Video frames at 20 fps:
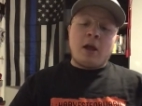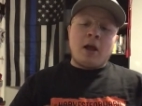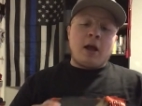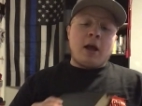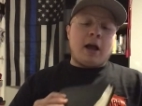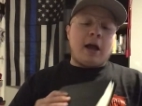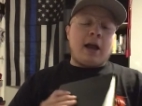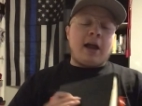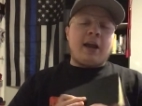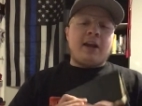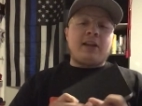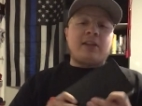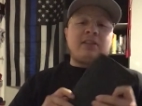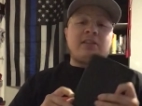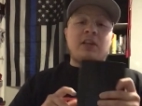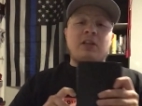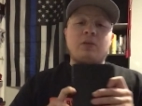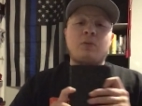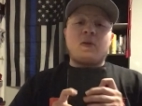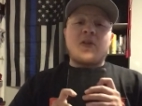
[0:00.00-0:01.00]
and it's
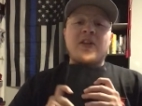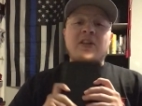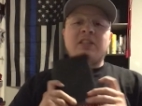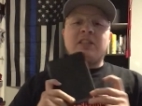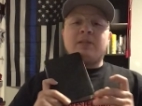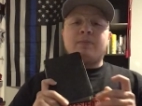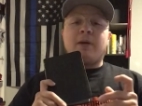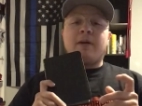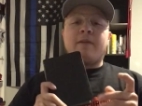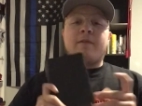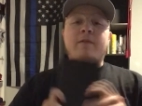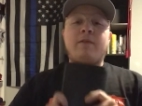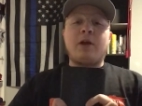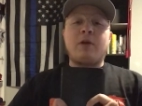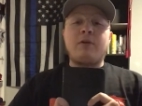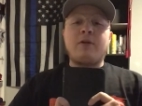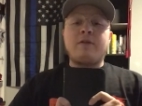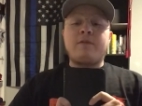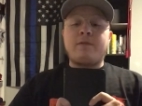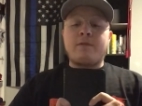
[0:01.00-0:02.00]
this one. This is my
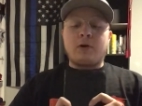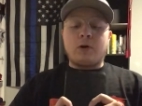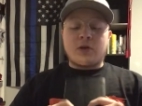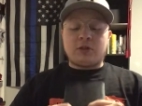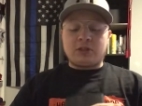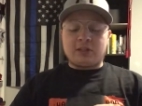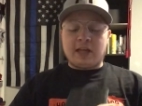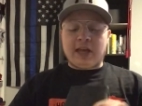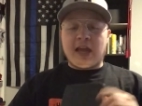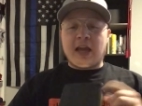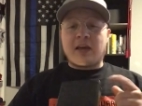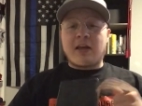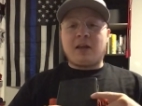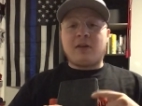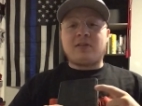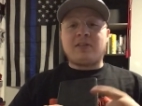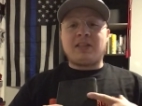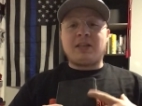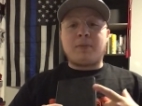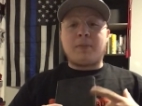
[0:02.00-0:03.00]
very first
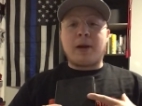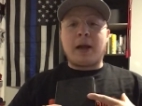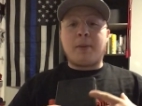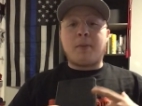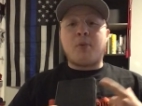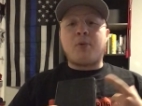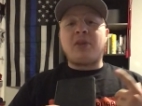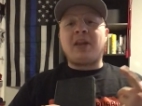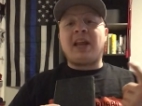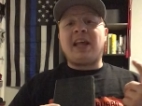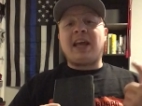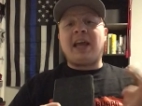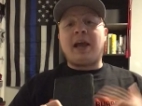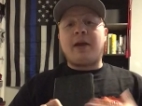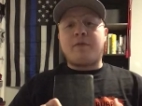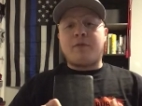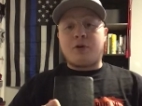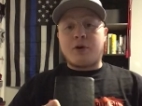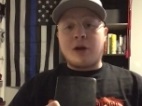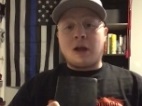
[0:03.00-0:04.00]
NLT Bible that I
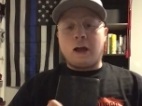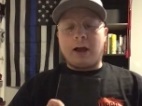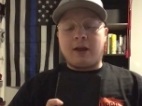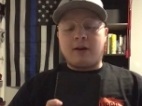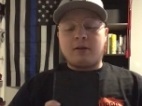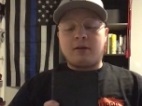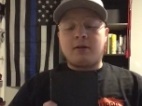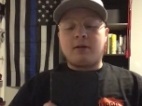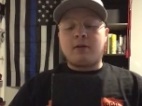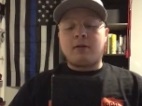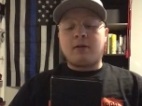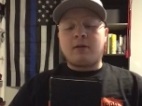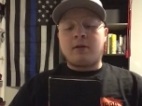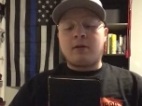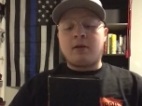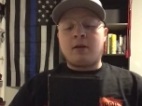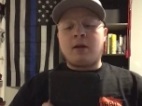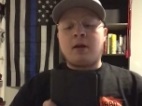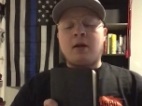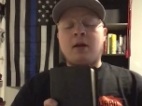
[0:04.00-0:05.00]
ever got.
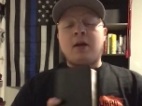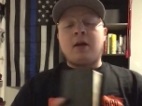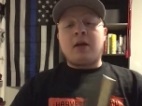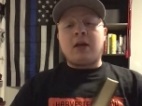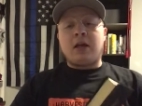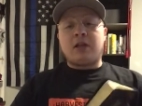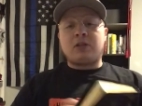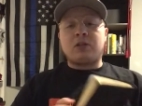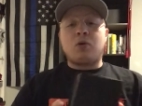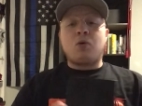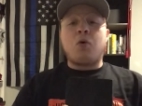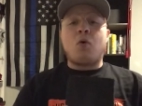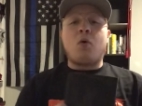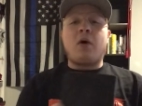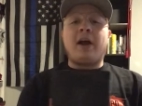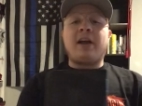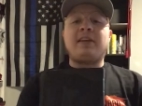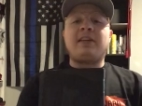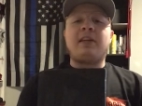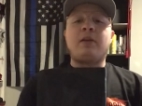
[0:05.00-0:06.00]
It's cool.
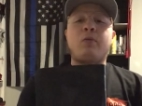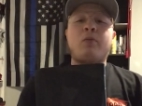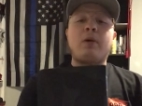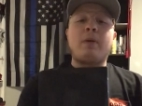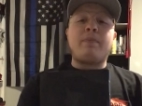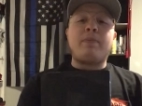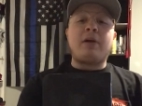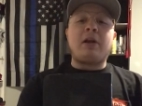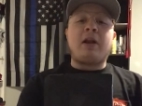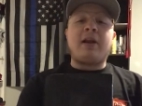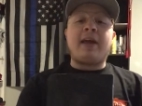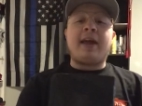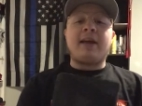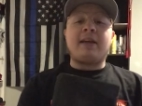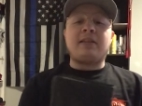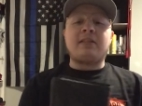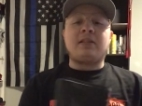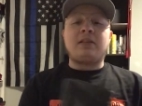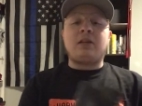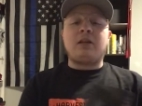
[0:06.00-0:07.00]
I did rip it on
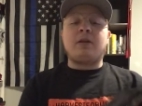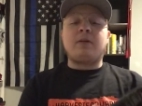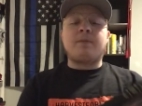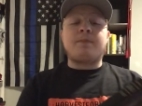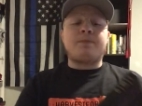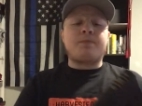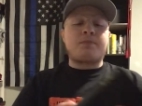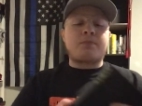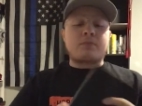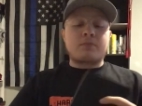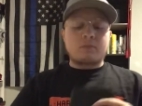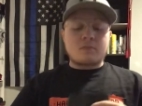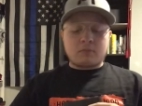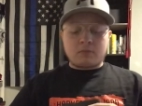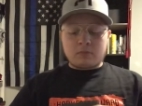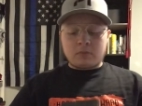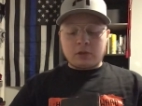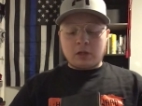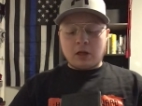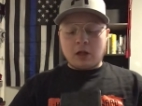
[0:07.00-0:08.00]
accident,
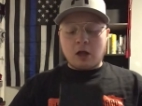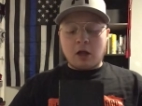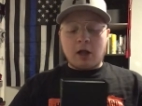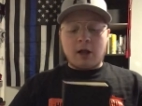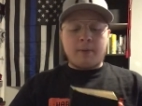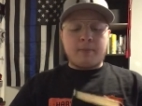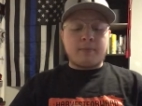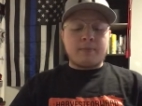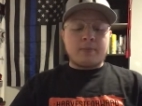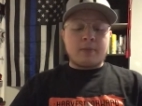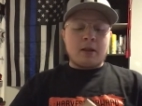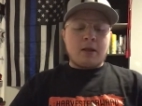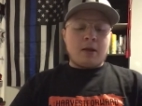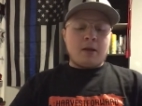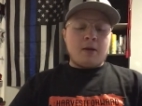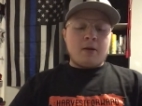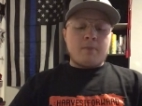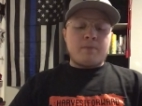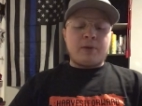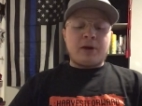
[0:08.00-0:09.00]

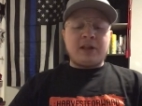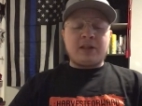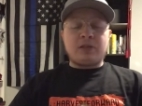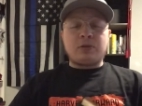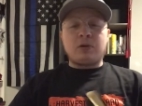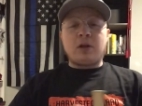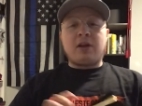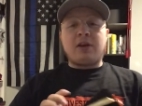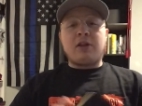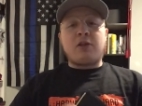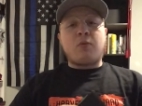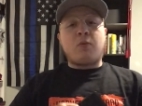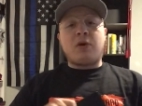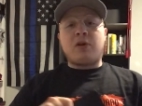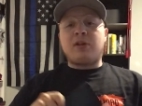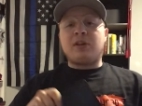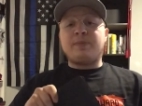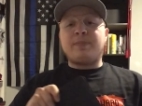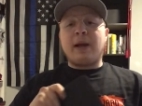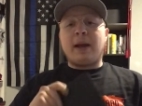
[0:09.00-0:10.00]
but it's another one of
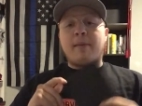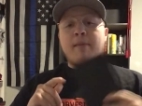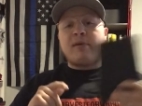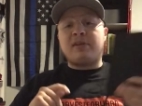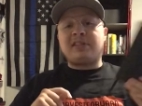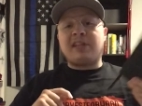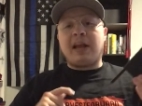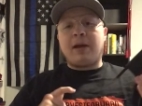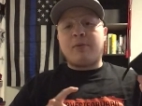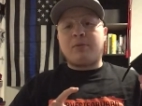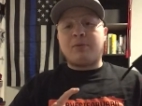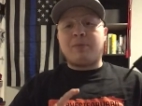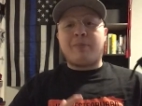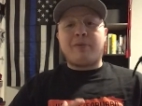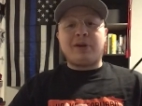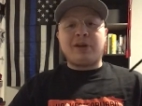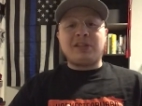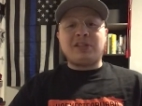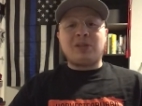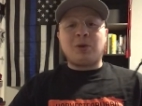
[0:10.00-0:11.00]
those Bibles that I would
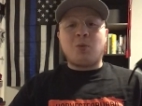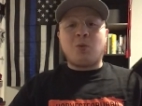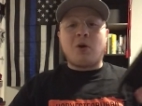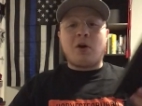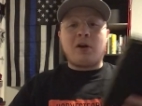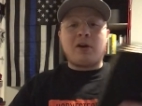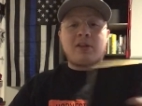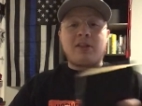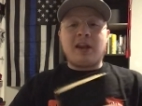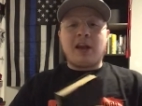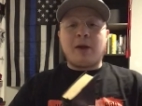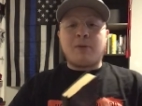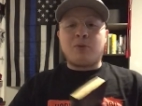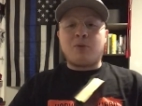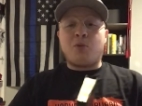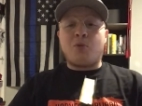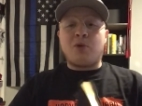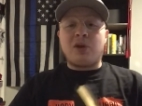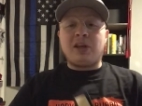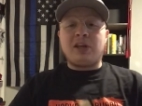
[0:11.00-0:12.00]
bring to work, that I
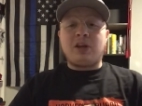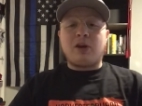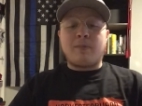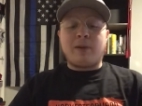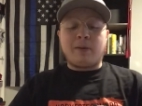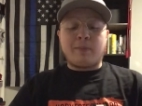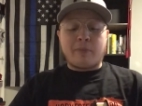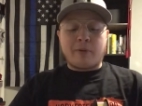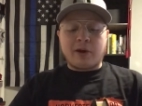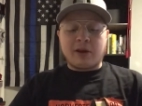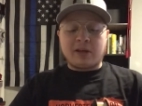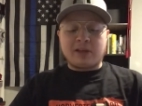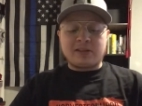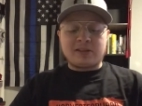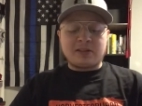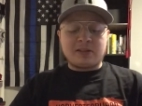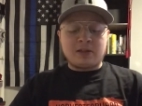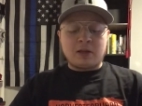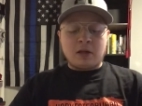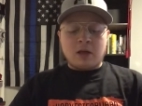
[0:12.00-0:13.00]
would read in my breaks.